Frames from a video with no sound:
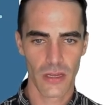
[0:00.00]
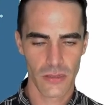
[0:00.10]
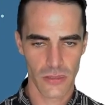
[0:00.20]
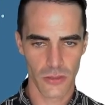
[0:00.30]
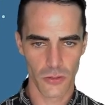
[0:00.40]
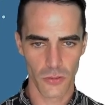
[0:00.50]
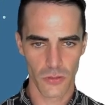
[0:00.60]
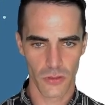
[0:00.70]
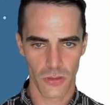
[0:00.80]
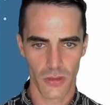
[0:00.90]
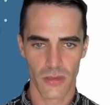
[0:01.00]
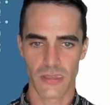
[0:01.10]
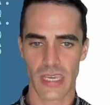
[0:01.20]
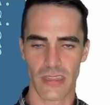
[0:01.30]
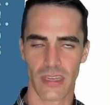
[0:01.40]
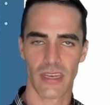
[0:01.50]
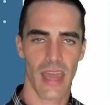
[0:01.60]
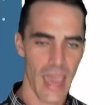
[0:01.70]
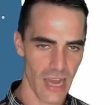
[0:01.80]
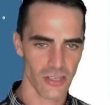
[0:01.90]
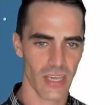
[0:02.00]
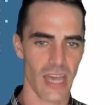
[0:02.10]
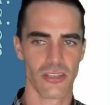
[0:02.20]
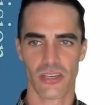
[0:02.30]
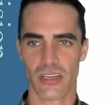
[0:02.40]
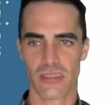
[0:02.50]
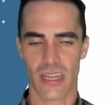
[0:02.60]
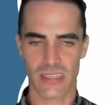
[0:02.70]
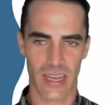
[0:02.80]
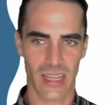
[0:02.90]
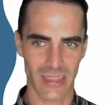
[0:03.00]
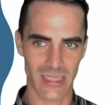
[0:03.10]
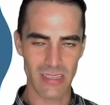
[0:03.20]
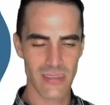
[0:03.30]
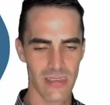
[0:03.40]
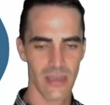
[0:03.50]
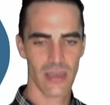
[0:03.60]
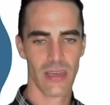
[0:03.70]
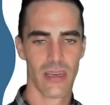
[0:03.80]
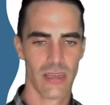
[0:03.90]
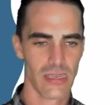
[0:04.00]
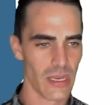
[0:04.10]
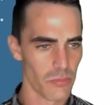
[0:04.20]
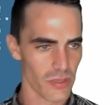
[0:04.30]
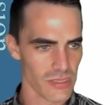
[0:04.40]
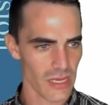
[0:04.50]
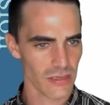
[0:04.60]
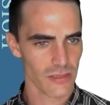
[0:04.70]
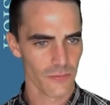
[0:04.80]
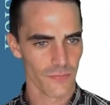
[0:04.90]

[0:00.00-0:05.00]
to say that it actually has changed, that it's not at least 10%.